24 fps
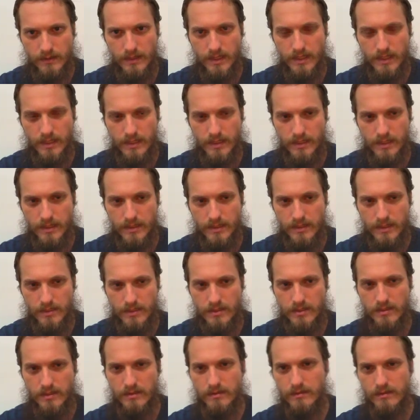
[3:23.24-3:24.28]

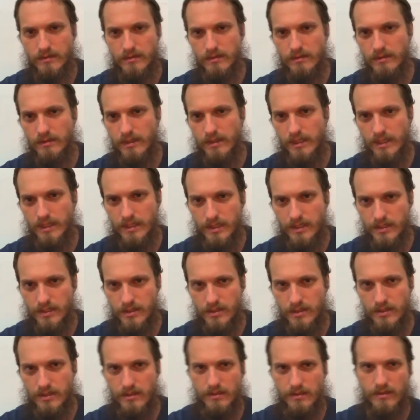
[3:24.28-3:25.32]
is
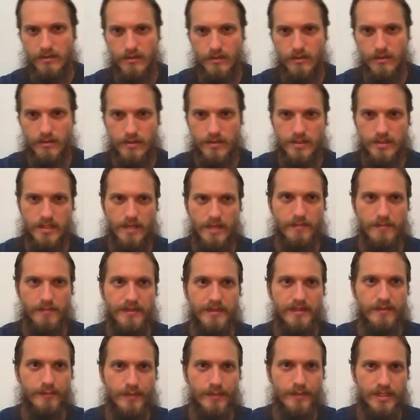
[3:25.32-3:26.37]
is there's
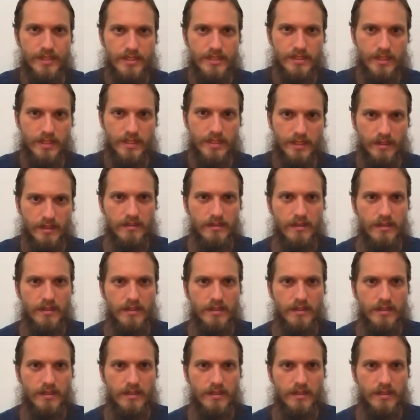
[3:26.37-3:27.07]
something missing